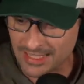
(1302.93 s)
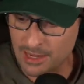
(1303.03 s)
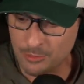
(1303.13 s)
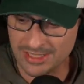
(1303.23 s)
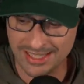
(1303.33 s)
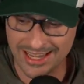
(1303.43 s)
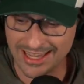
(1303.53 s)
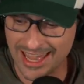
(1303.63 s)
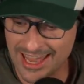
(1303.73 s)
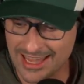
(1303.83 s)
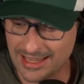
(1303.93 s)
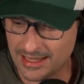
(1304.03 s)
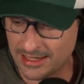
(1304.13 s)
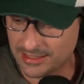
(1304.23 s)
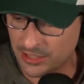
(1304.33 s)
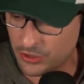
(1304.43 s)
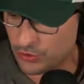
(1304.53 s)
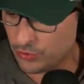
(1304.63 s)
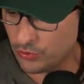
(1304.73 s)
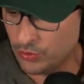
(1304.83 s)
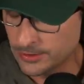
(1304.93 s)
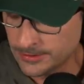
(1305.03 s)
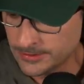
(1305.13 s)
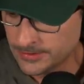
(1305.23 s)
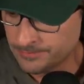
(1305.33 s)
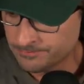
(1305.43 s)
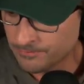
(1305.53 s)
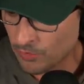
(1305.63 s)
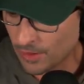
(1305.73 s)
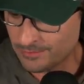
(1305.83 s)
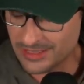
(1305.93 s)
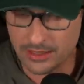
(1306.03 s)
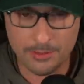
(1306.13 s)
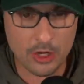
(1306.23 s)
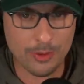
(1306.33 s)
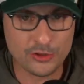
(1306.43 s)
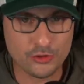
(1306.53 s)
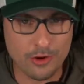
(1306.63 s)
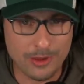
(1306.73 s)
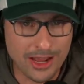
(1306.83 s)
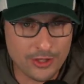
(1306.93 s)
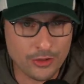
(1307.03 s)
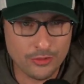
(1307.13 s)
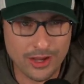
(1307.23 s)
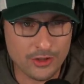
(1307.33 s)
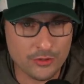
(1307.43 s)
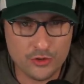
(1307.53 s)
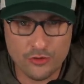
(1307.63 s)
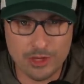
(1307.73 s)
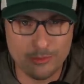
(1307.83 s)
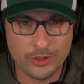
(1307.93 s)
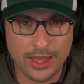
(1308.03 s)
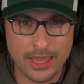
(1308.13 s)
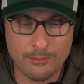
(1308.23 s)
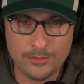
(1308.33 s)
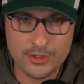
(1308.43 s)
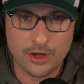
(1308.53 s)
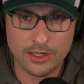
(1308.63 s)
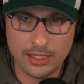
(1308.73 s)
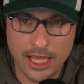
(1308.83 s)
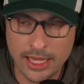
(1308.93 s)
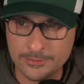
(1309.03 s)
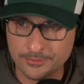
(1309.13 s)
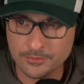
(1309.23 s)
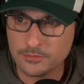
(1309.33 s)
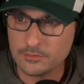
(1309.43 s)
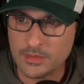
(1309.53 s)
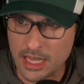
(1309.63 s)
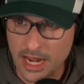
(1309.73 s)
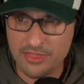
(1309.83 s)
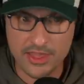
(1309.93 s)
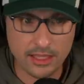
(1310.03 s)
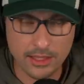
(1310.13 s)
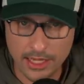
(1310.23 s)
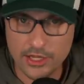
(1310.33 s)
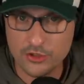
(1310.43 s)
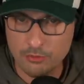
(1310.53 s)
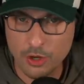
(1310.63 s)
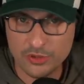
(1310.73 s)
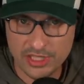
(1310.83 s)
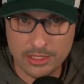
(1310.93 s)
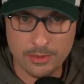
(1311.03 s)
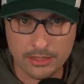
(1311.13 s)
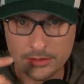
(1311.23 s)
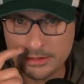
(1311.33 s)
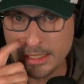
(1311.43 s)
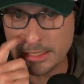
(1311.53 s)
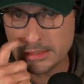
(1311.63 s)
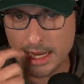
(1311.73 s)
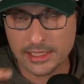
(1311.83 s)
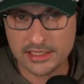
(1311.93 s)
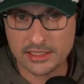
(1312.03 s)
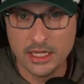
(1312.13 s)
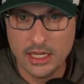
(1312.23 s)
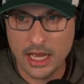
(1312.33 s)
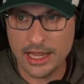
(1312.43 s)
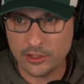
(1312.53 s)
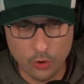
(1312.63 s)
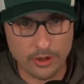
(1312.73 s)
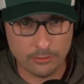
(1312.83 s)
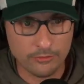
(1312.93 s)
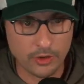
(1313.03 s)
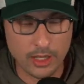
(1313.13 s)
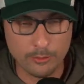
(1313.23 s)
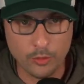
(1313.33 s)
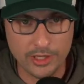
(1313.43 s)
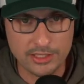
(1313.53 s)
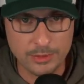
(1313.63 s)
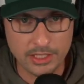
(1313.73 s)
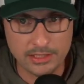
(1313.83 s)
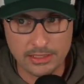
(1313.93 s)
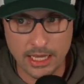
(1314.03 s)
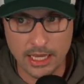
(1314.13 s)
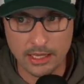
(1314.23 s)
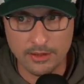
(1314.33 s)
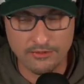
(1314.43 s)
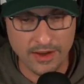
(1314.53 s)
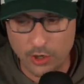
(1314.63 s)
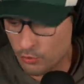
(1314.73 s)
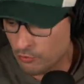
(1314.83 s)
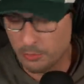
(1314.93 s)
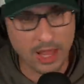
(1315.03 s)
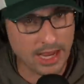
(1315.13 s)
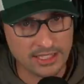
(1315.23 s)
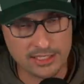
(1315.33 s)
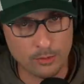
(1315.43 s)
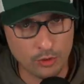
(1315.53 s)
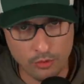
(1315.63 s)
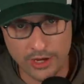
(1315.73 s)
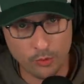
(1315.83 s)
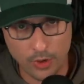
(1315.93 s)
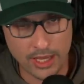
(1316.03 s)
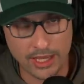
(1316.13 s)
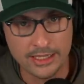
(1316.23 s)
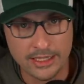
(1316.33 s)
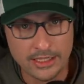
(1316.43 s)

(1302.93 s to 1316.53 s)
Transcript: and was like, "Hey, uh, can you?" Tell, let me know about streaming. How do you how do you stream your games online? And I think, like I do most emails and texts, I ignored him for a couple weeks because uh, if I don't reply to someone right away,